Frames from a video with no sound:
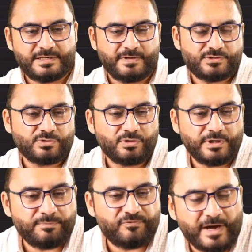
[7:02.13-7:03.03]
as well. So
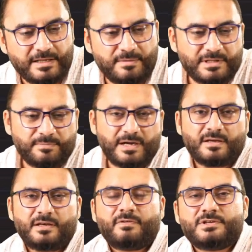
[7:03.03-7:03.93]
in final
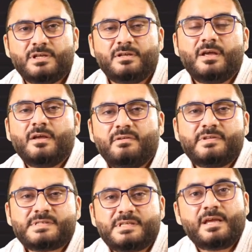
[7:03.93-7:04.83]
mathematical equation, we
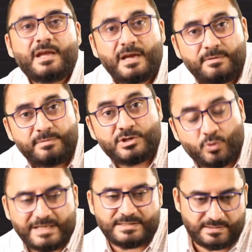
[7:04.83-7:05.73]
will see A and B
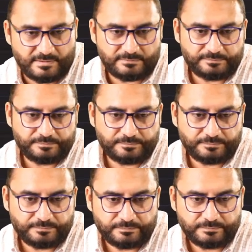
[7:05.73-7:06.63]
twice
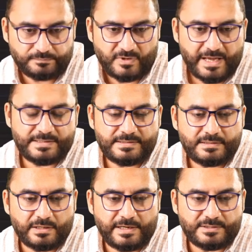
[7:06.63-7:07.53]
as
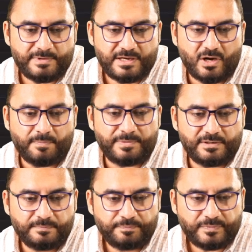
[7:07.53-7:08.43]
it is being copied.
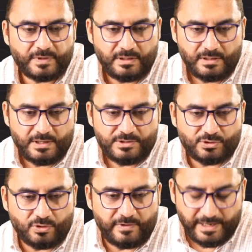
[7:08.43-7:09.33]
So
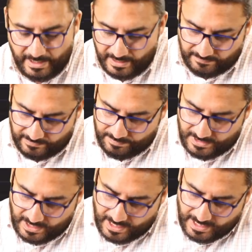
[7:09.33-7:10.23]
over here it will
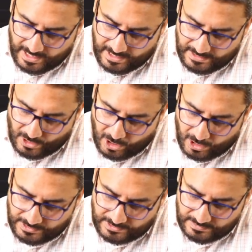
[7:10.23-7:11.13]
be A
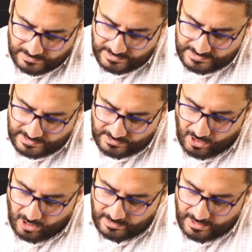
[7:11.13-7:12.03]
naught, this is
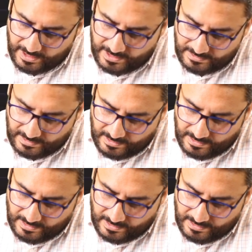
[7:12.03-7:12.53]
OR gate,